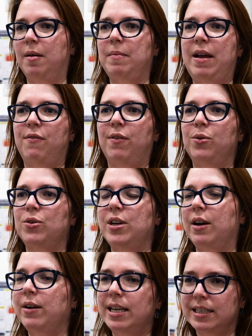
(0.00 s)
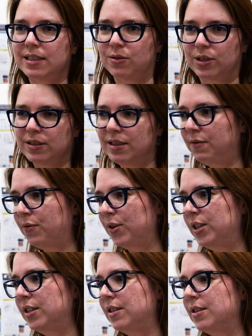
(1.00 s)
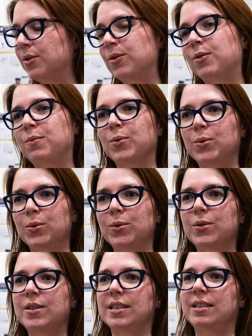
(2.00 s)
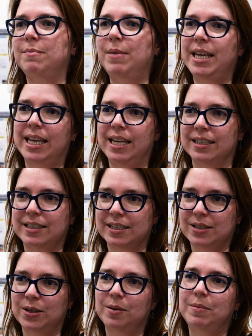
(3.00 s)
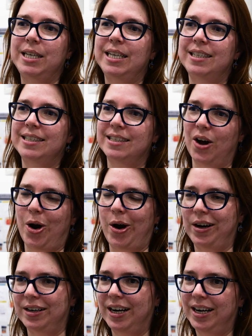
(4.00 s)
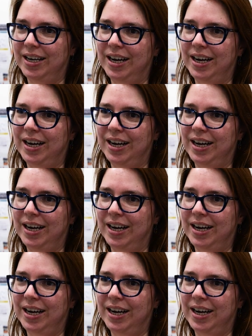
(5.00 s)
evolutionary history is different, so the rules in making the taxonomies are